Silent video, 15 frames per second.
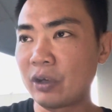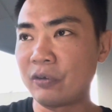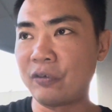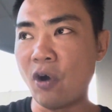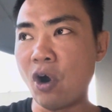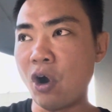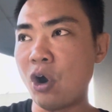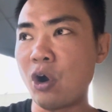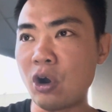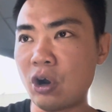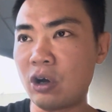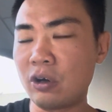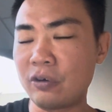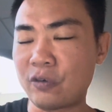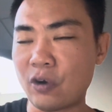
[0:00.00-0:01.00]

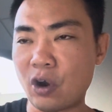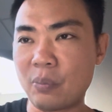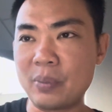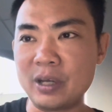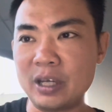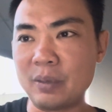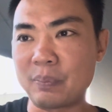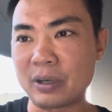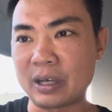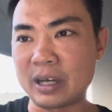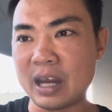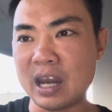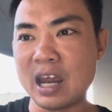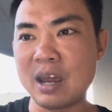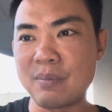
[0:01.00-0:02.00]
4 minute per
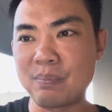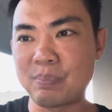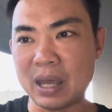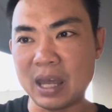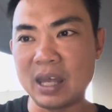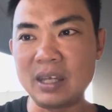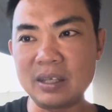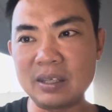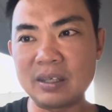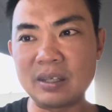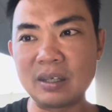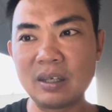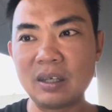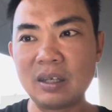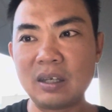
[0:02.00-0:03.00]
km pace,
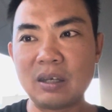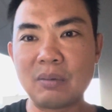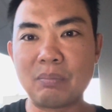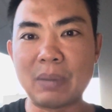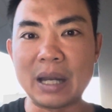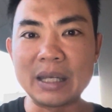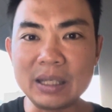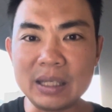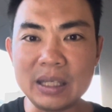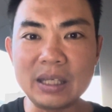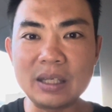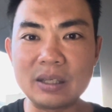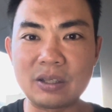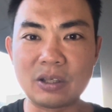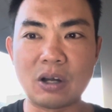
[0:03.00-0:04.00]
my
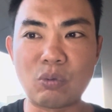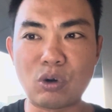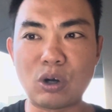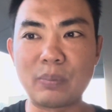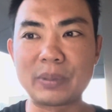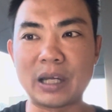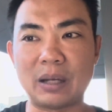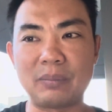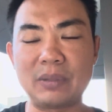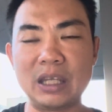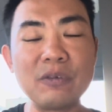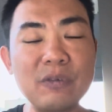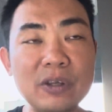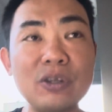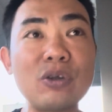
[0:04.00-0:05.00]
knee is not warmed up.
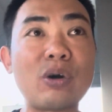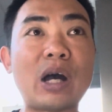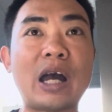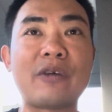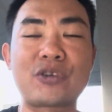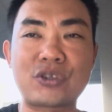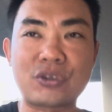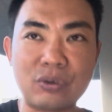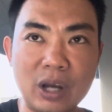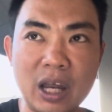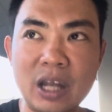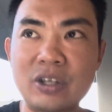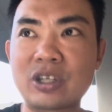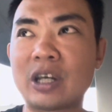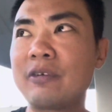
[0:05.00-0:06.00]
Even though I have
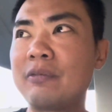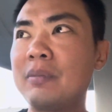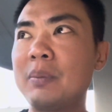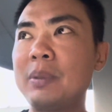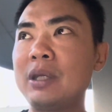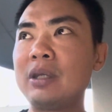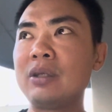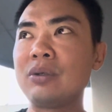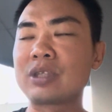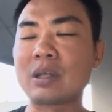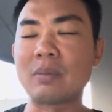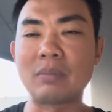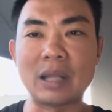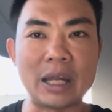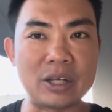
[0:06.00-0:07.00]
stretched, I've maybe do
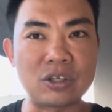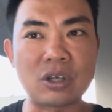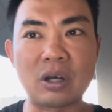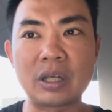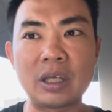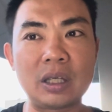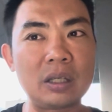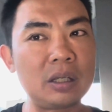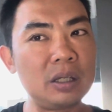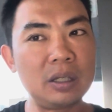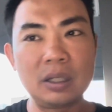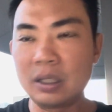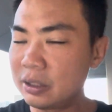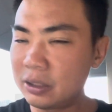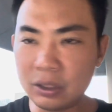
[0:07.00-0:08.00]
some light jogging,
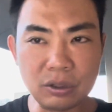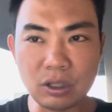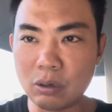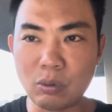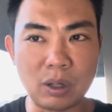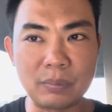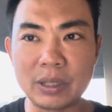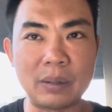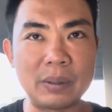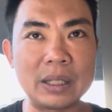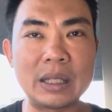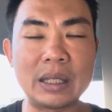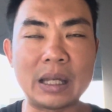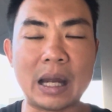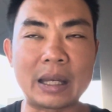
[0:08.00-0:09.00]
it's still not warmed up.
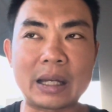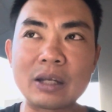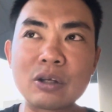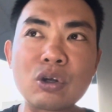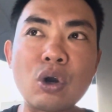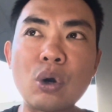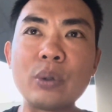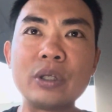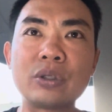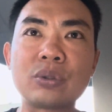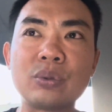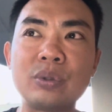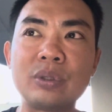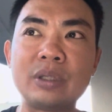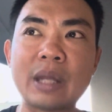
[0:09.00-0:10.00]
I can't go
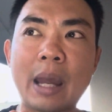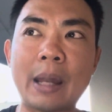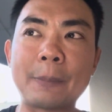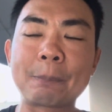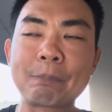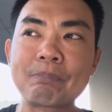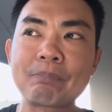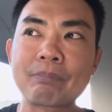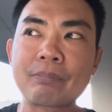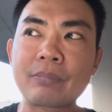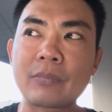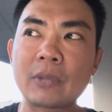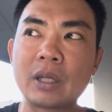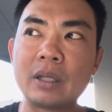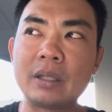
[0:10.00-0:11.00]
into
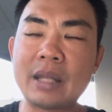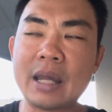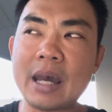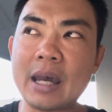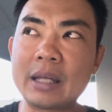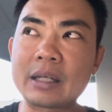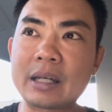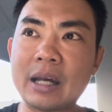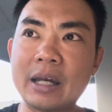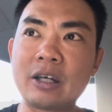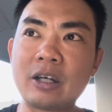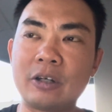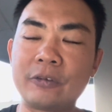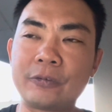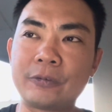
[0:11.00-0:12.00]
that kind
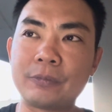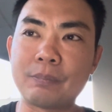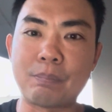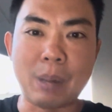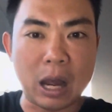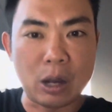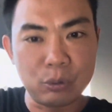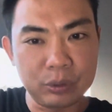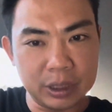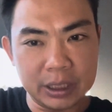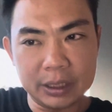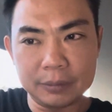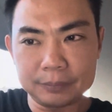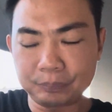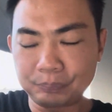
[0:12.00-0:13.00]
of
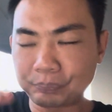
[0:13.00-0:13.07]
pounding